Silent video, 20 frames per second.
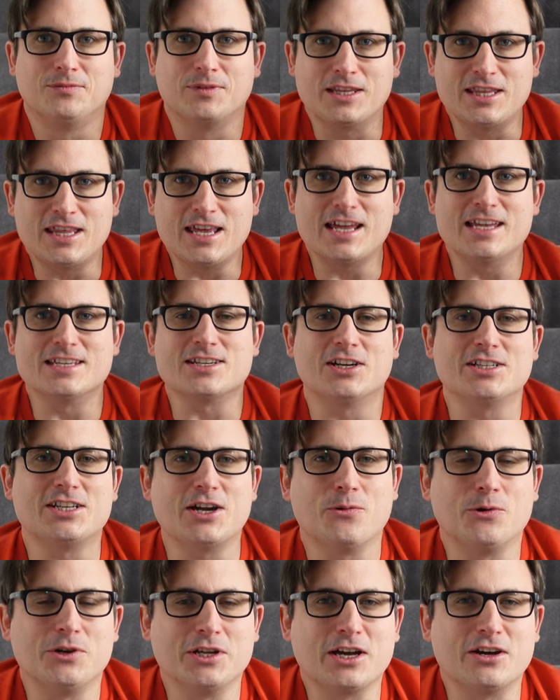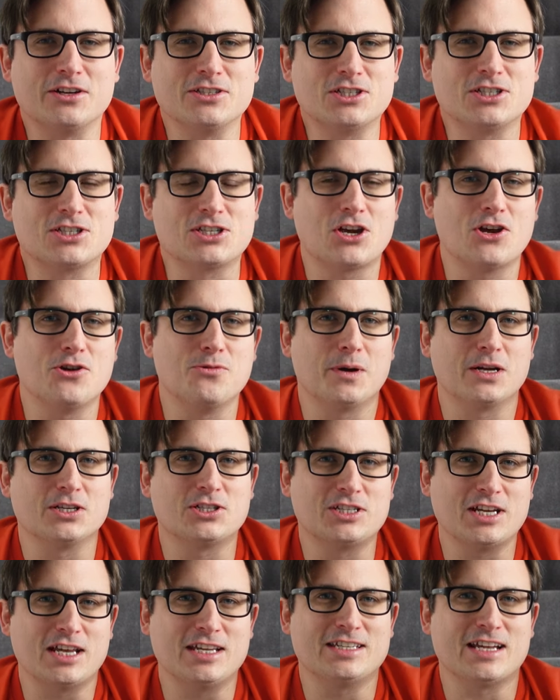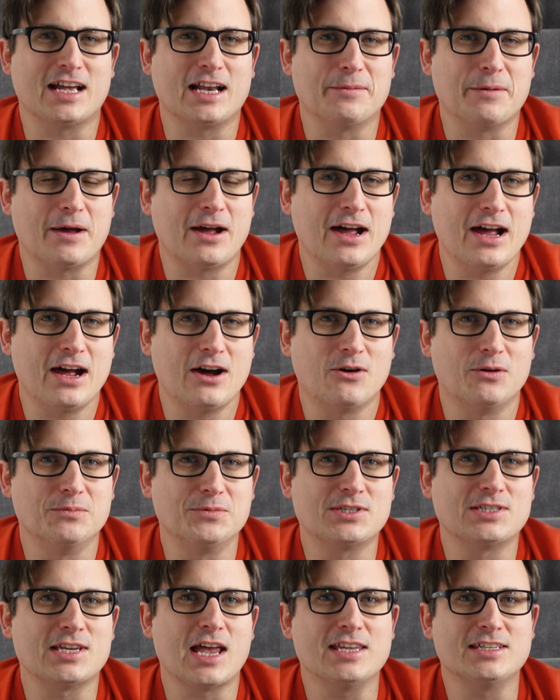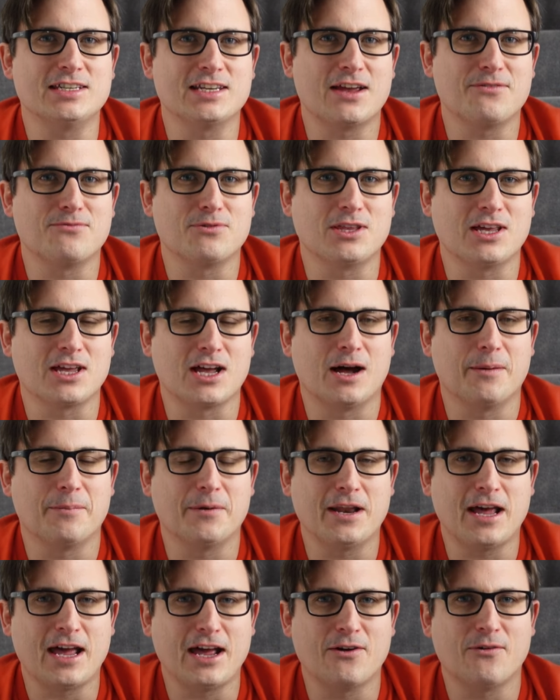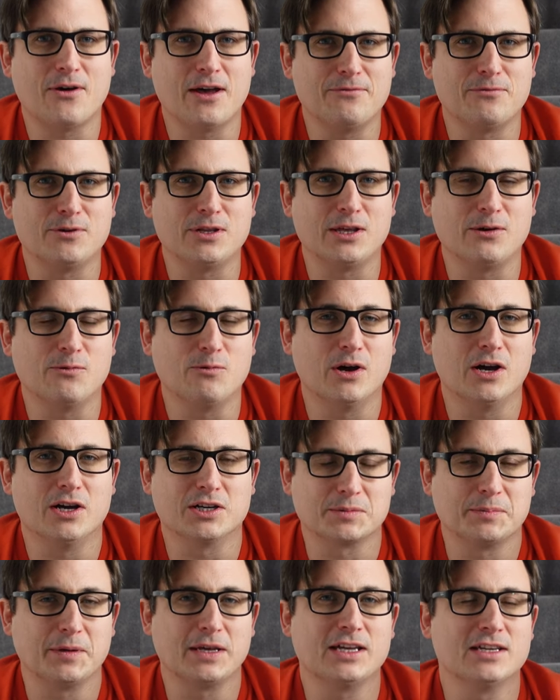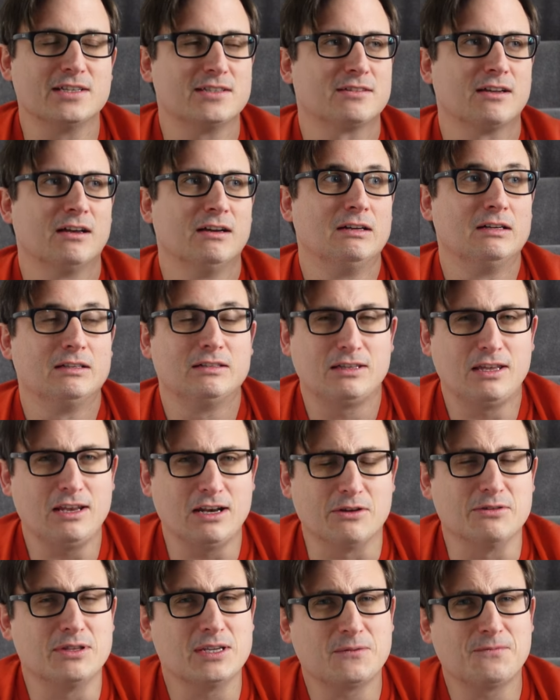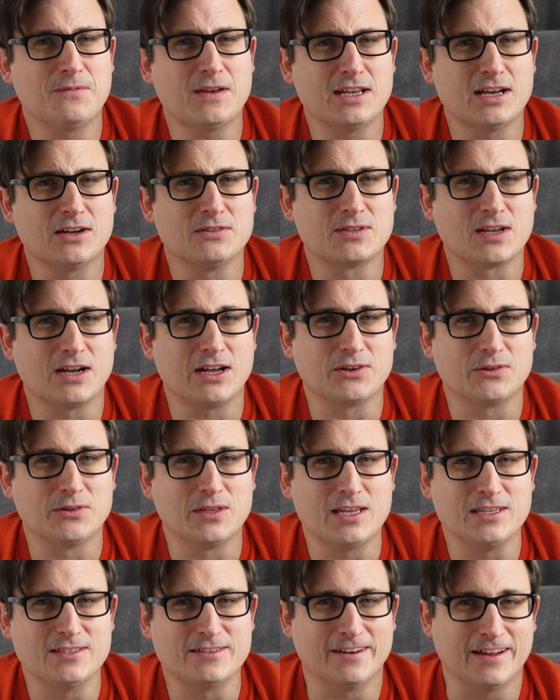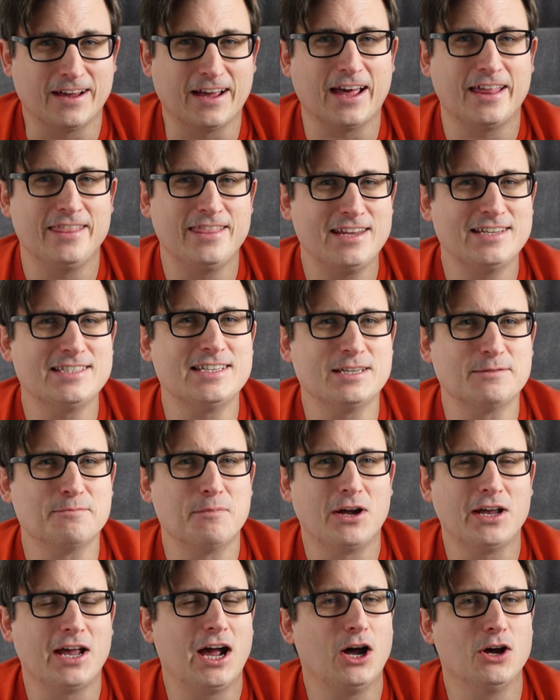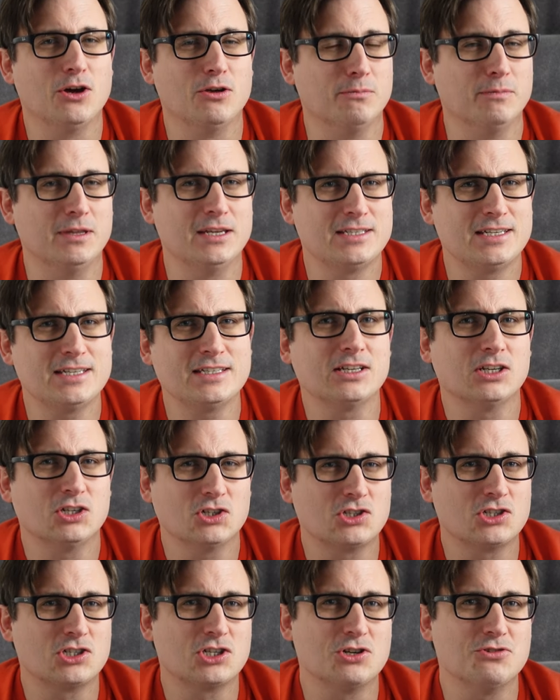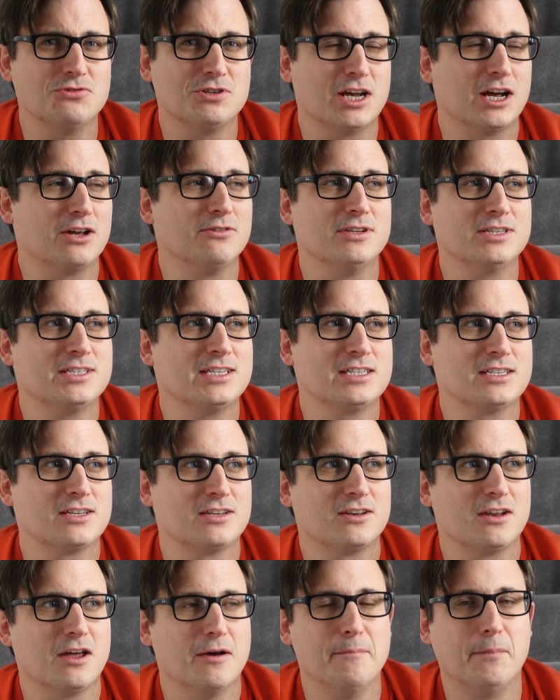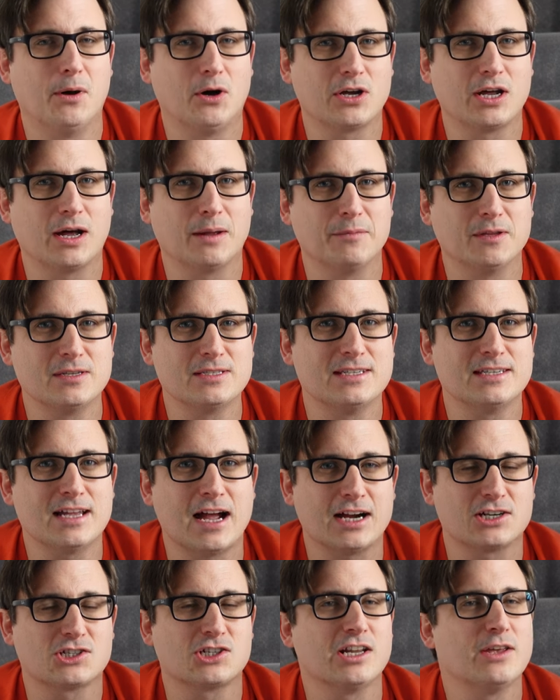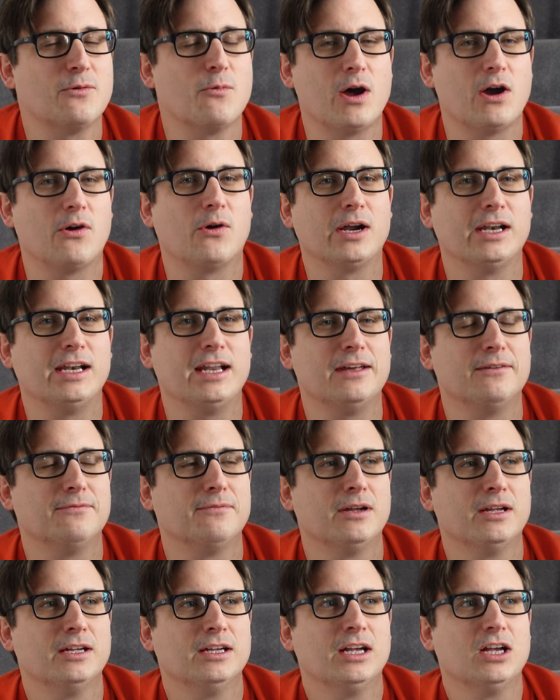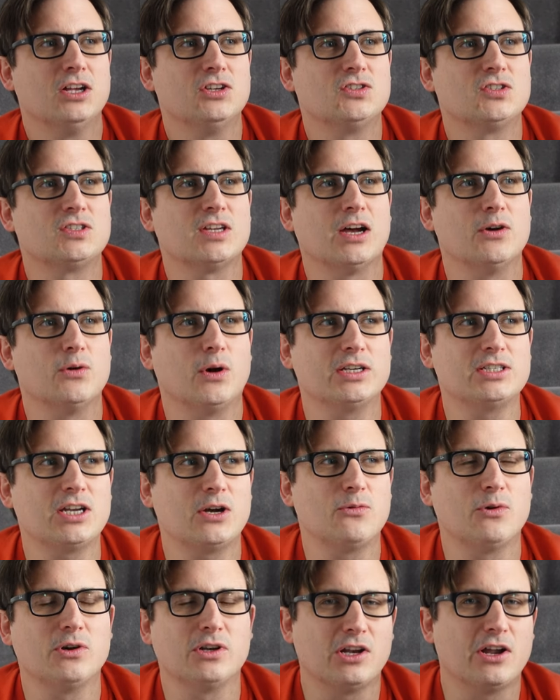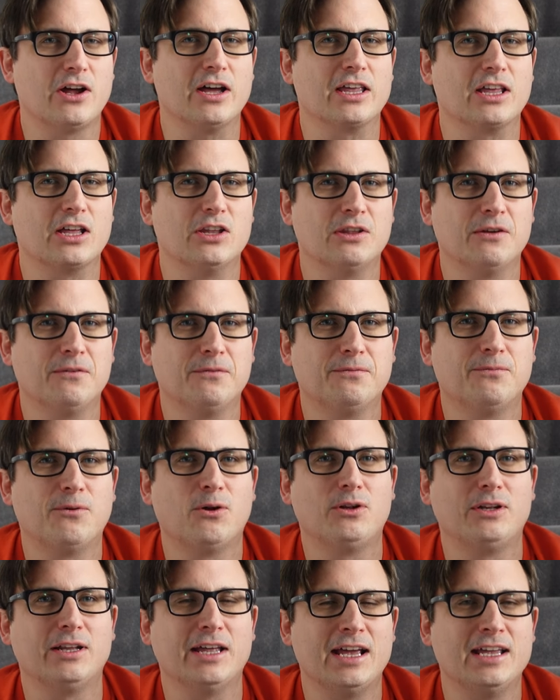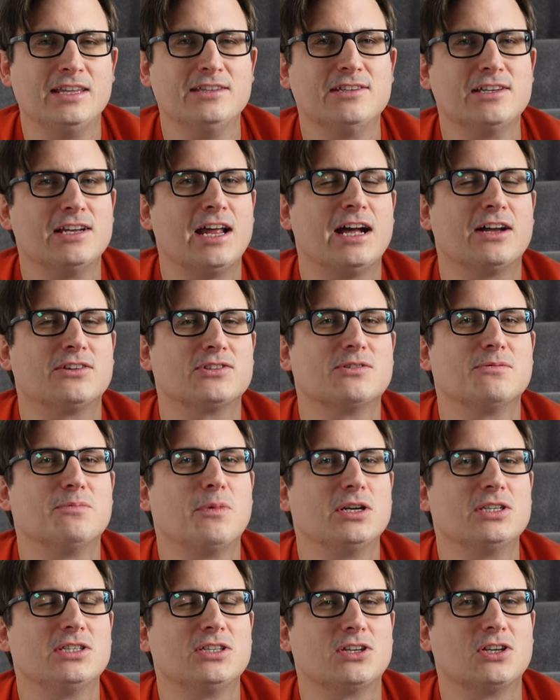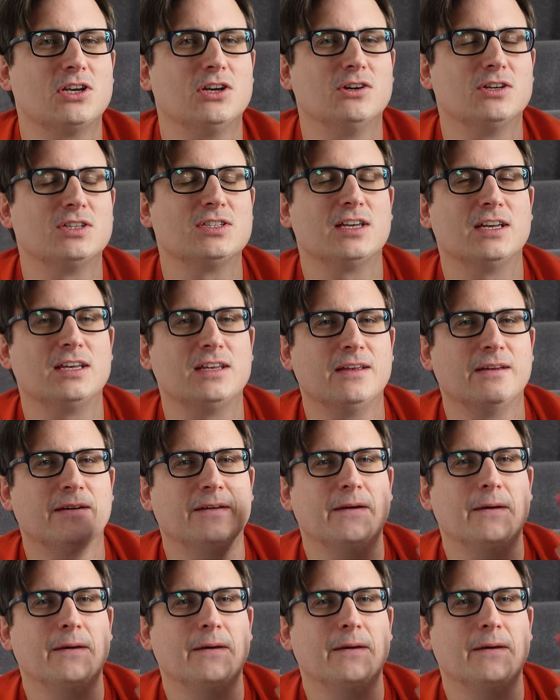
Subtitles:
the thing is, I don't want to go into too much detail about how I'm setting everything up and how everything works because, you know, this video is going on the internet and this is my home. This isn't a studio. This isn't a mock-up. This is actually where I live. So I don't want like the full ins and outs of my security